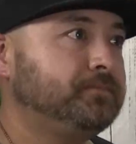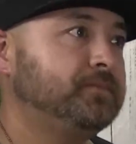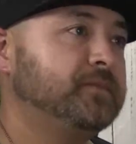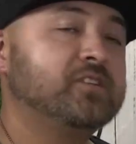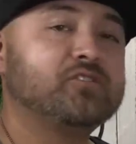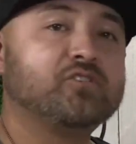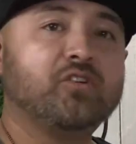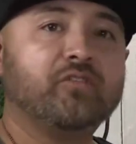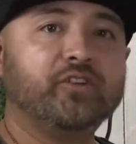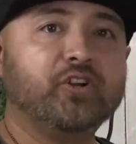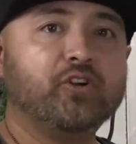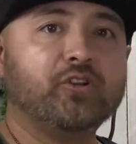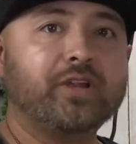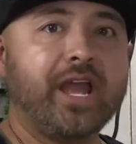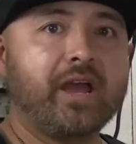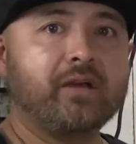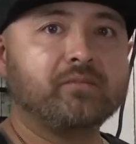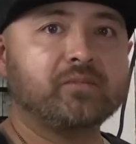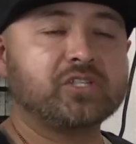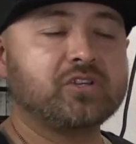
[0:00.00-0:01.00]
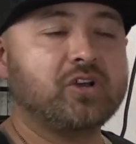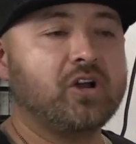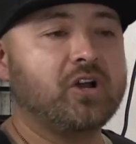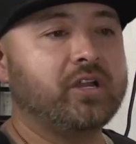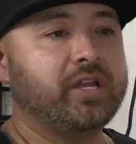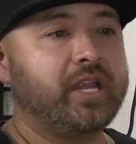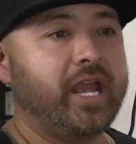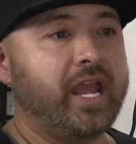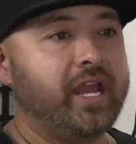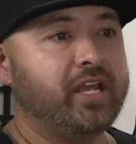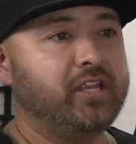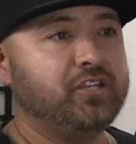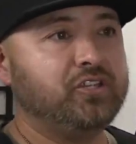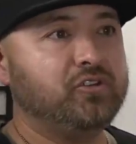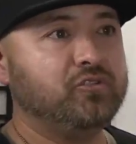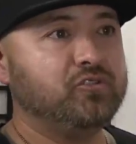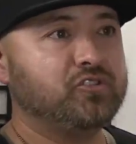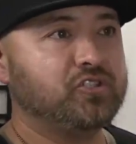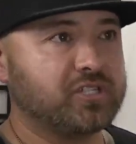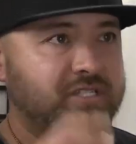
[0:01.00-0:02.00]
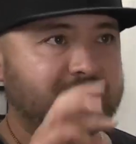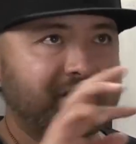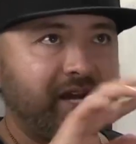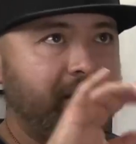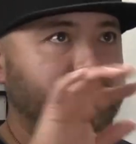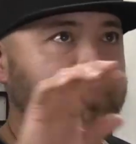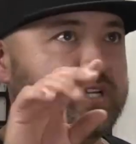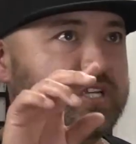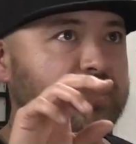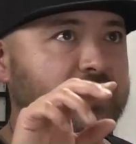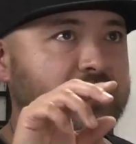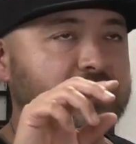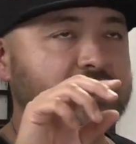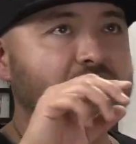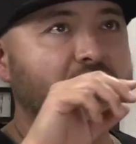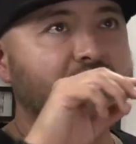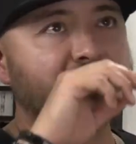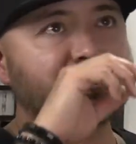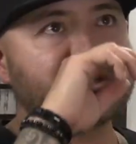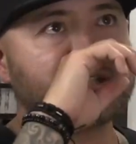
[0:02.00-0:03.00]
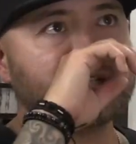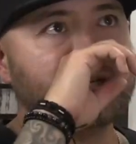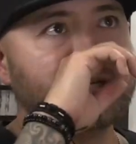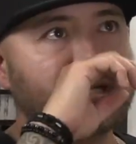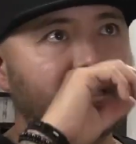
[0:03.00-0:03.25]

Okay. So if you go to Amazon and you just type in the search